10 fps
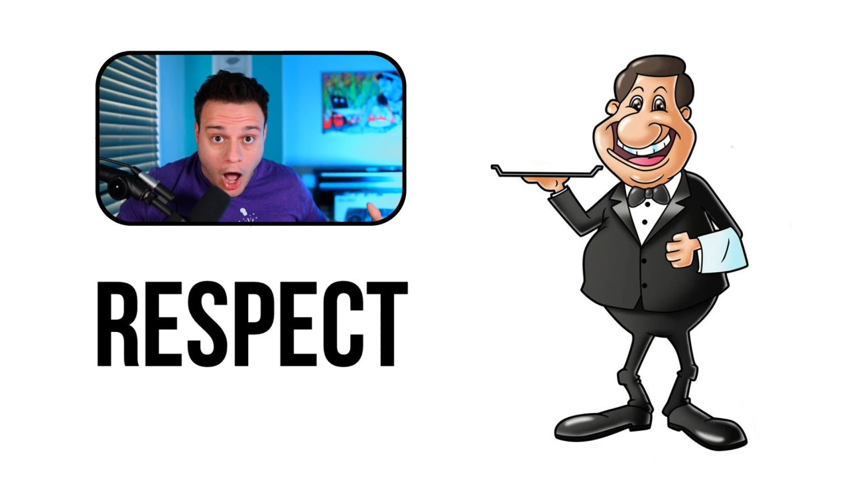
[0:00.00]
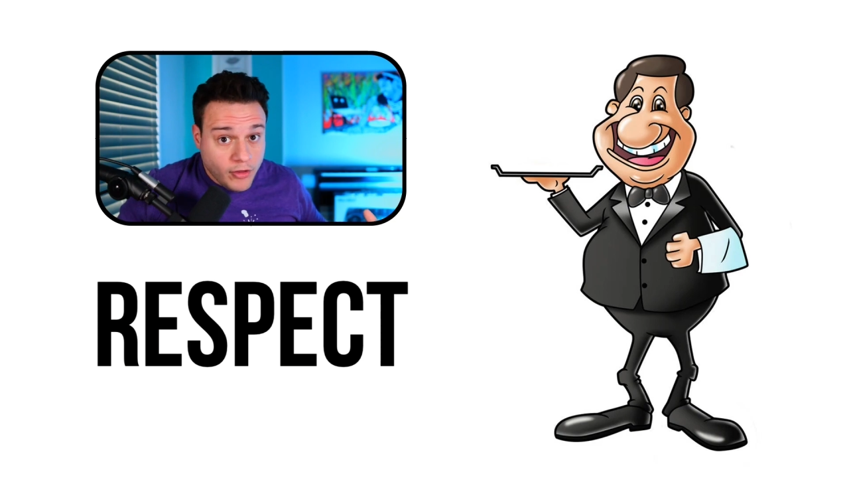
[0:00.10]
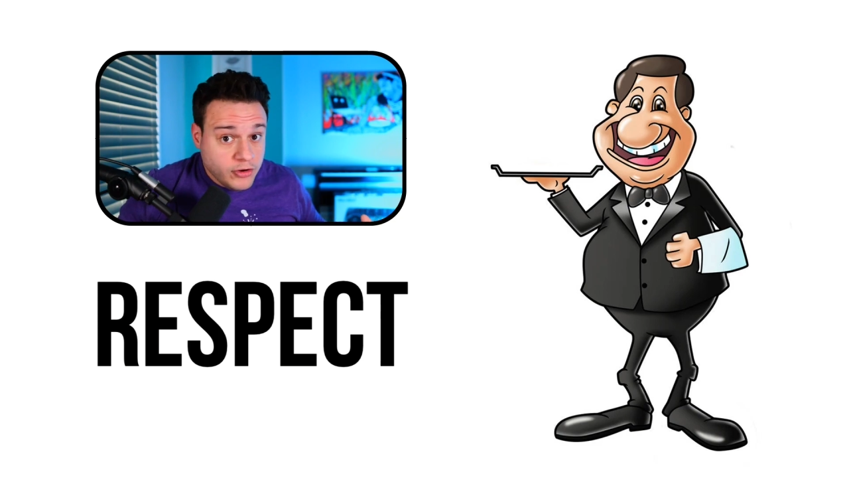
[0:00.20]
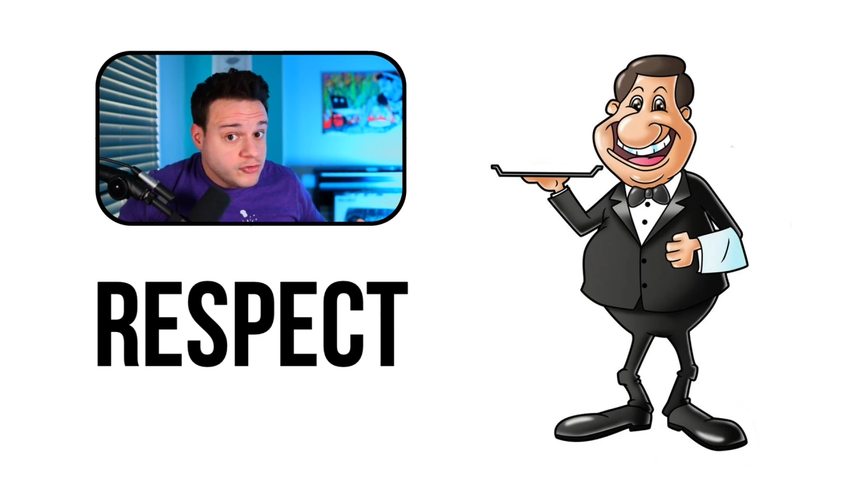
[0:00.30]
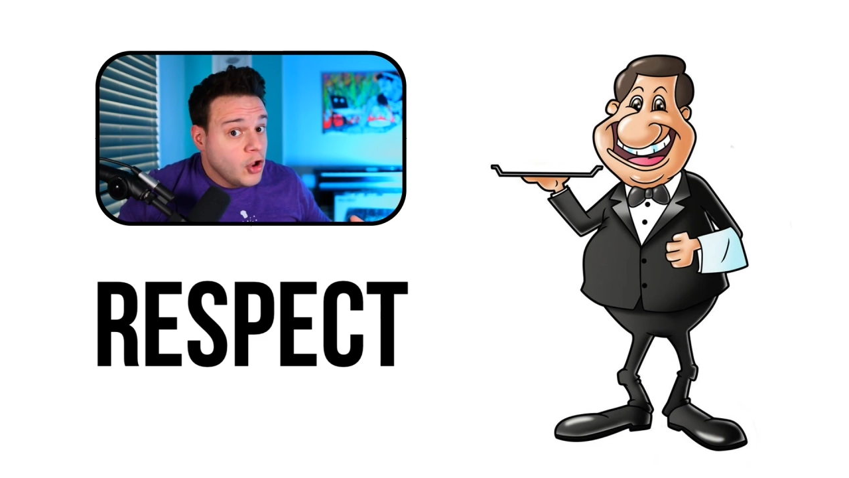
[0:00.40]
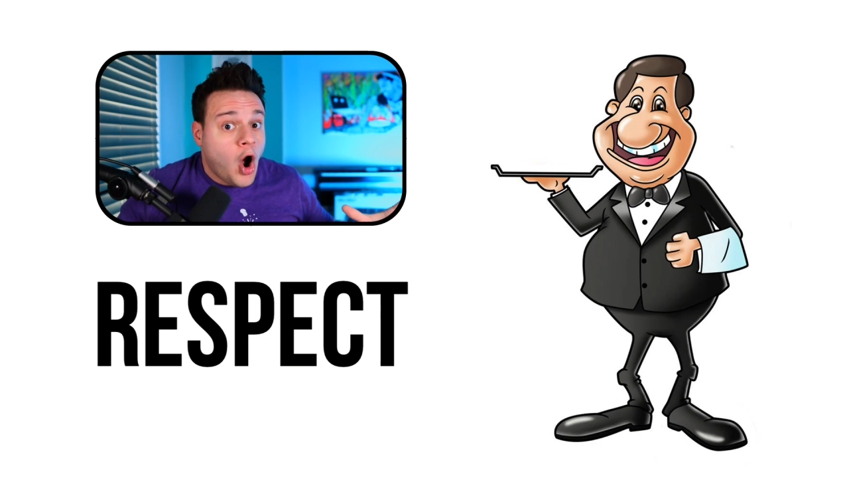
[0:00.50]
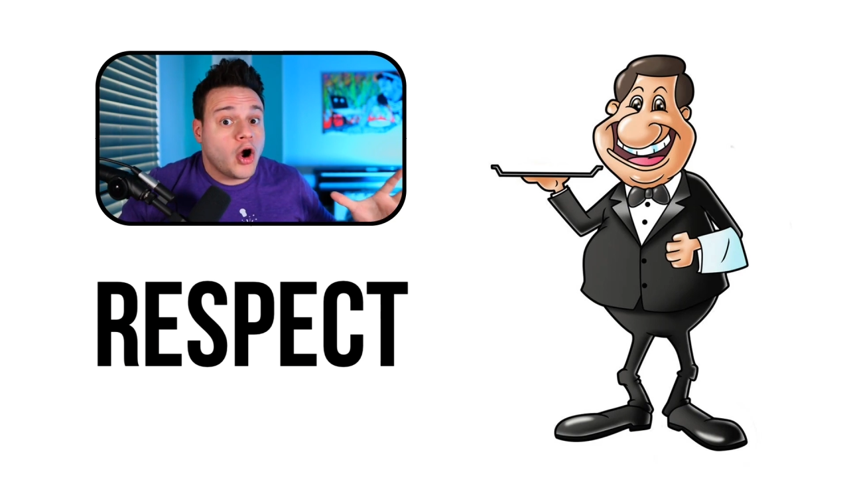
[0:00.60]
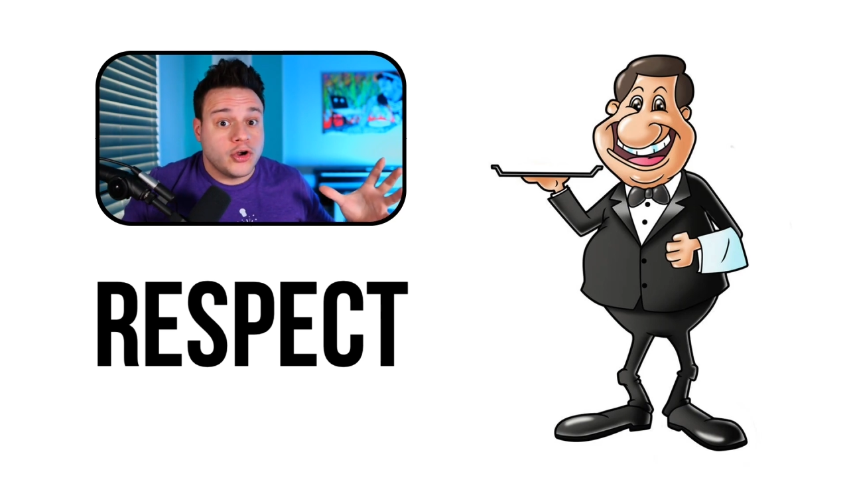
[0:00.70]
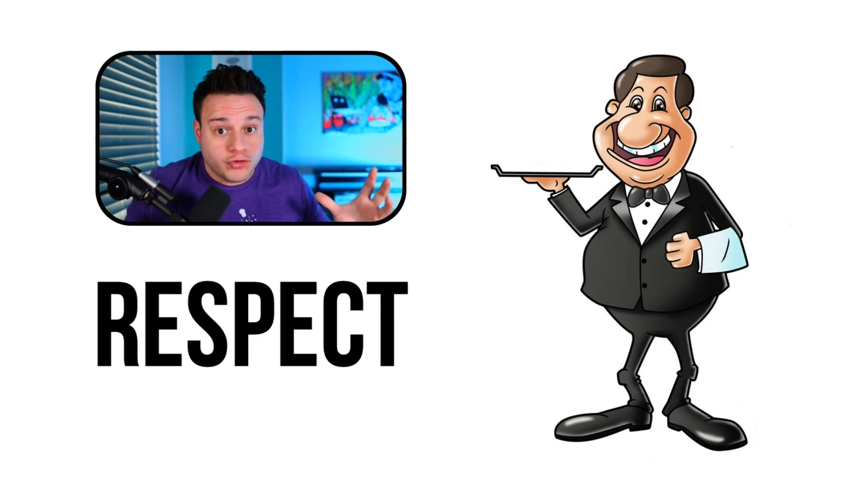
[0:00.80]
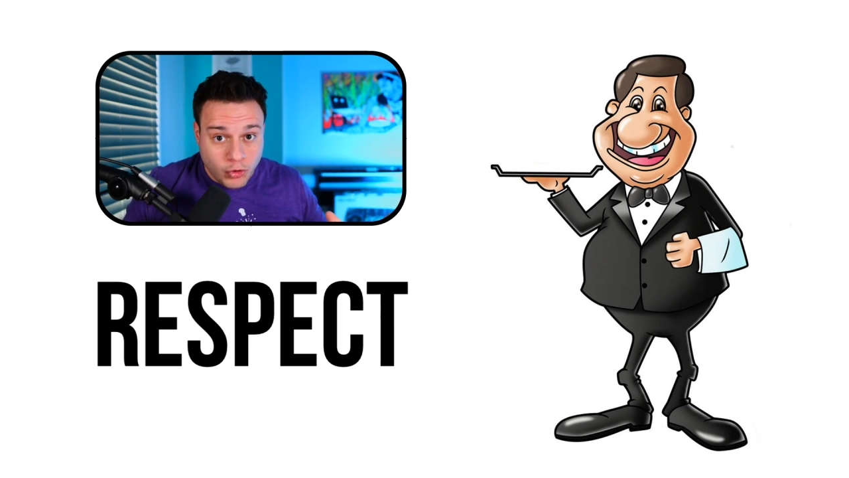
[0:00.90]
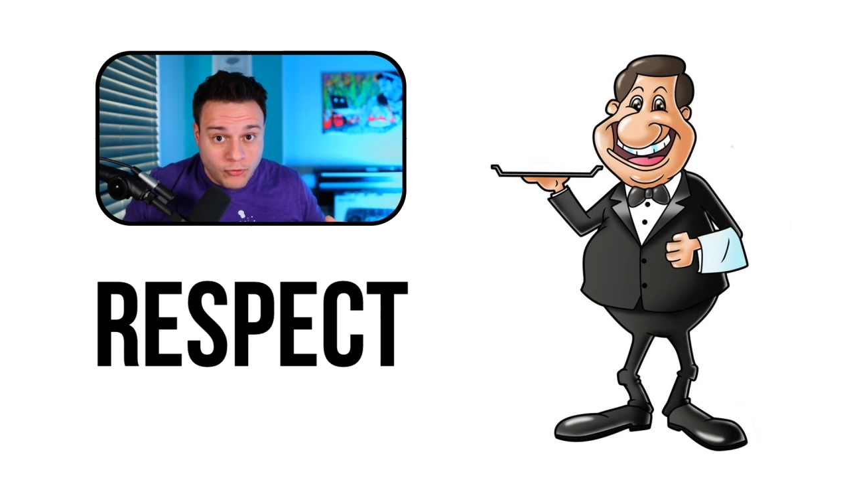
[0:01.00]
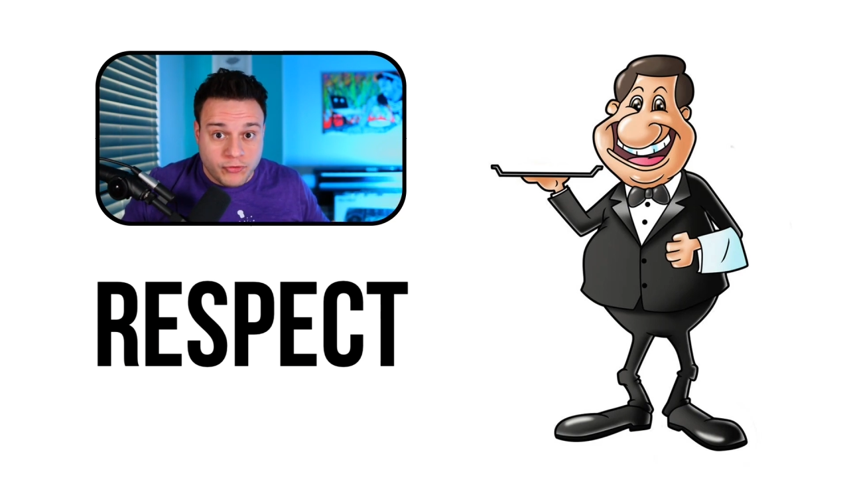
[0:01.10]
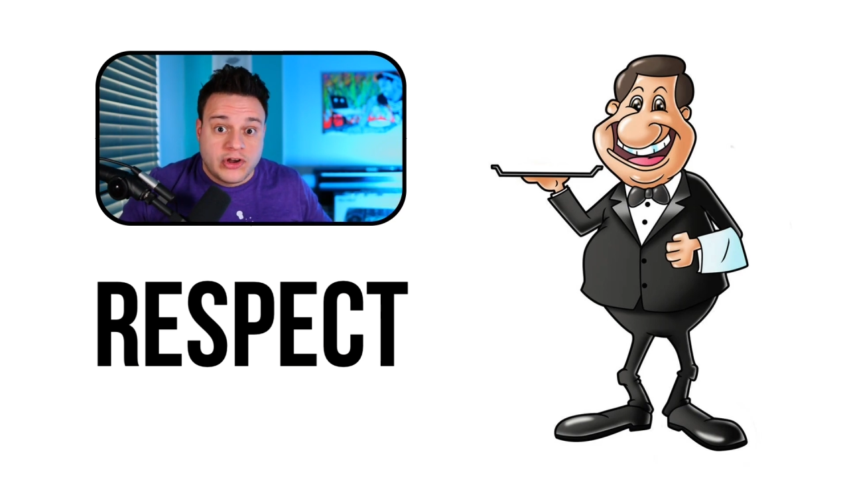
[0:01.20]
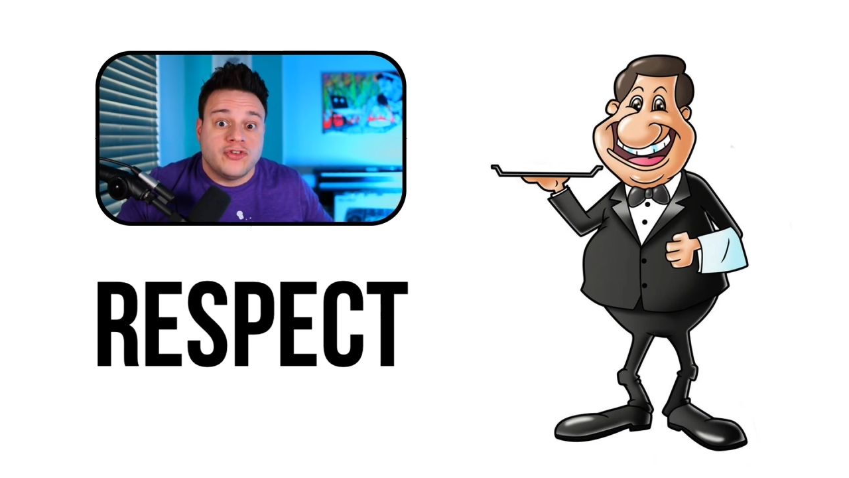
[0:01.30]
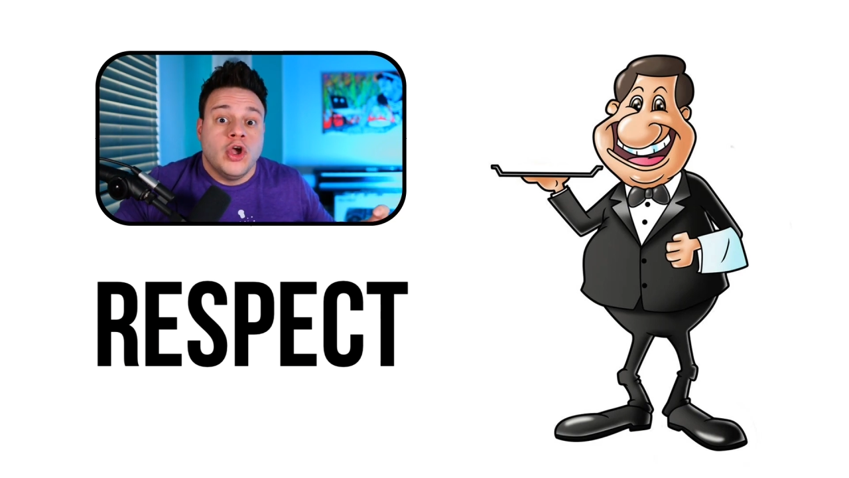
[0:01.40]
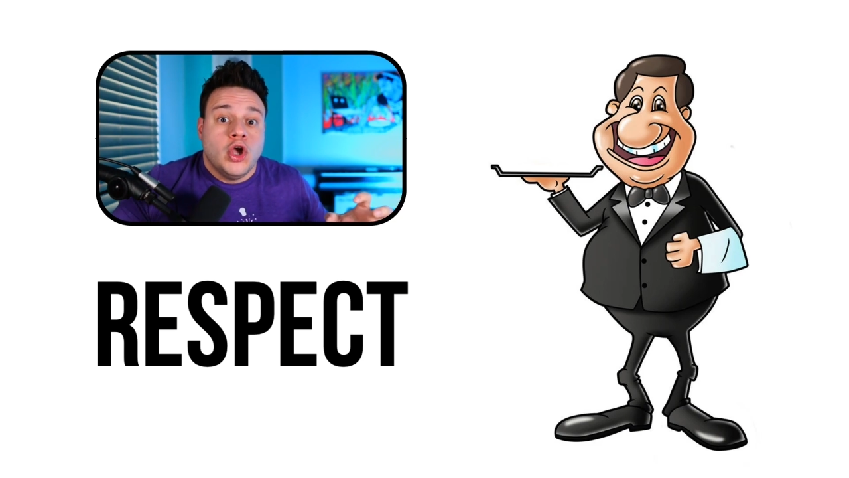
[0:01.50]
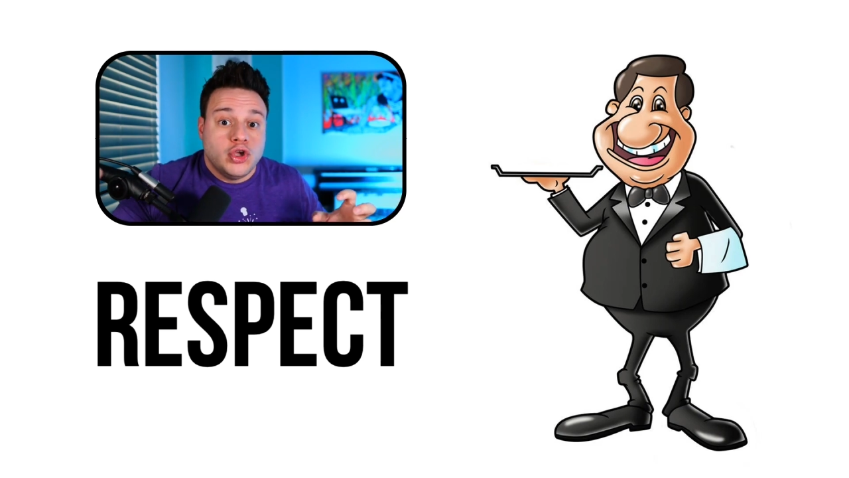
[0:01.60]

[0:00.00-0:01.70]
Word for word: Others are control freaks.